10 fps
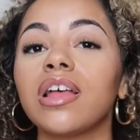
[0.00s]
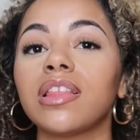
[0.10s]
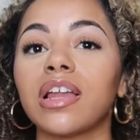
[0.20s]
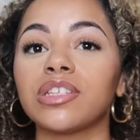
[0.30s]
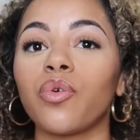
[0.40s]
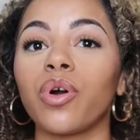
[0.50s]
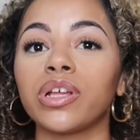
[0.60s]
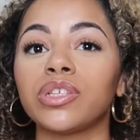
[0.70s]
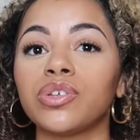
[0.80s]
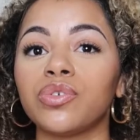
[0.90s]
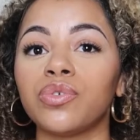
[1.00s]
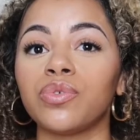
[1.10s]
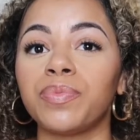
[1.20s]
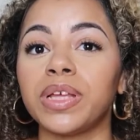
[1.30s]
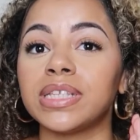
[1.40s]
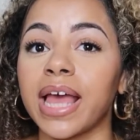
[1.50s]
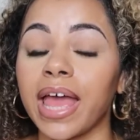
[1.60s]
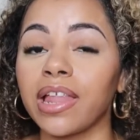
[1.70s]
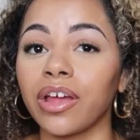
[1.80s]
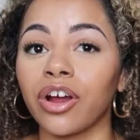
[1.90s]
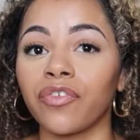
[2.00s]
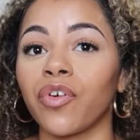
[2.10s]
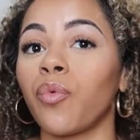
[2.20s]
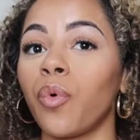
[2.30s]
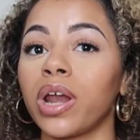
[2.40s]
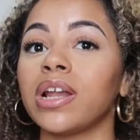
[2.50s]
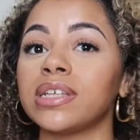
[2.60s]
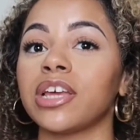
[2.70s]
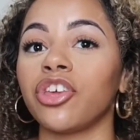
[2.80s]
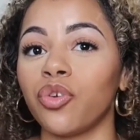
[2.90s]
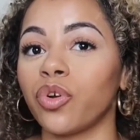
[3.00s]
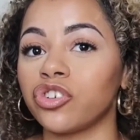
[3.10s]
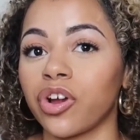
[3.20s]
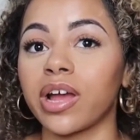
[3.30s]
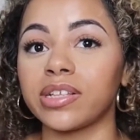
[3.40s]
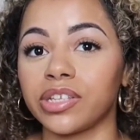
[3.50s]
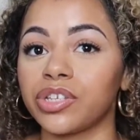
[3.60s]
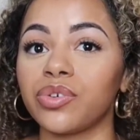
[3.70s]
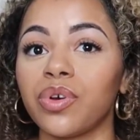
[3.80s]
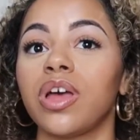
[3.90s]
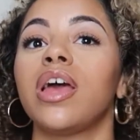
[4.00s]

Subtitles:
that is going to be tailored for what it is that you are trying to do.